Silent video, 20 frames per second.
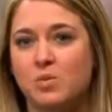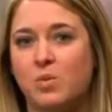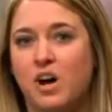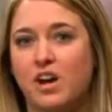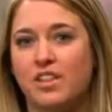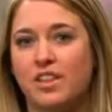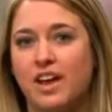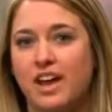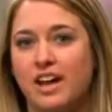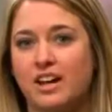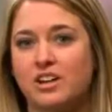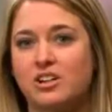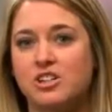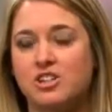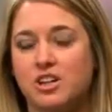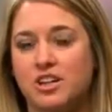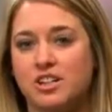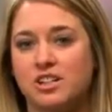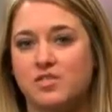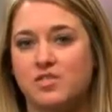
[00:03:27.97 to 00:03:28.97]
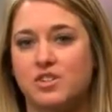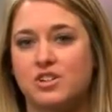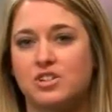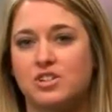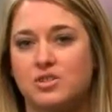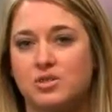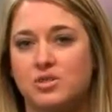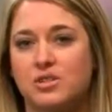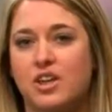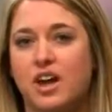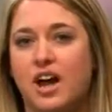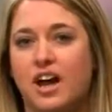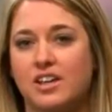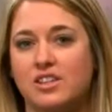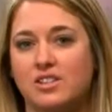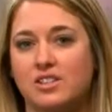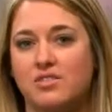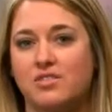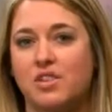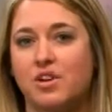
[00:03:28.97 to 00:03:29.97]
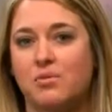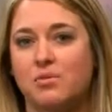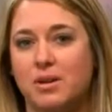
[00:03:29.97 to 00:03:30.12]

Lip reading: while the air transfers through the ISOFLO